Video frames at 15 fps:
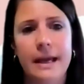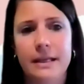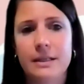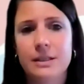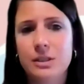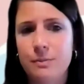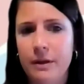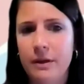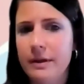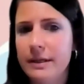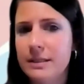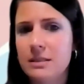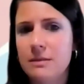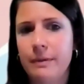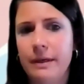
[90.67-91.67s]
an
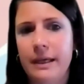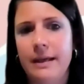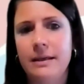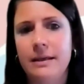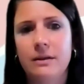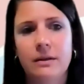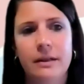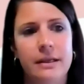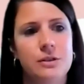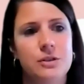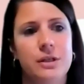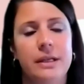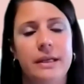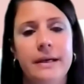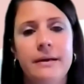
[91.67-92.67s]
experienced mechanical
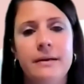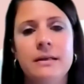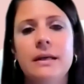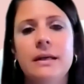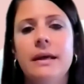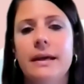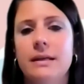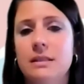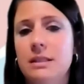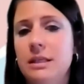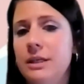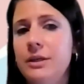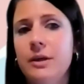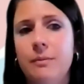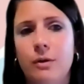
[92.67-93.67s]
engineer and
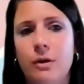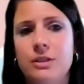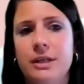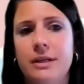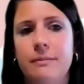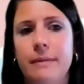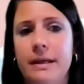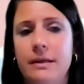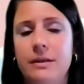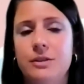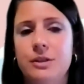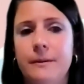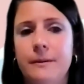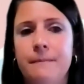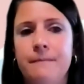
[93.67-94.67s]
senior project
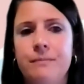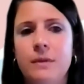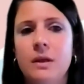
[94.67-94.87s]
manager.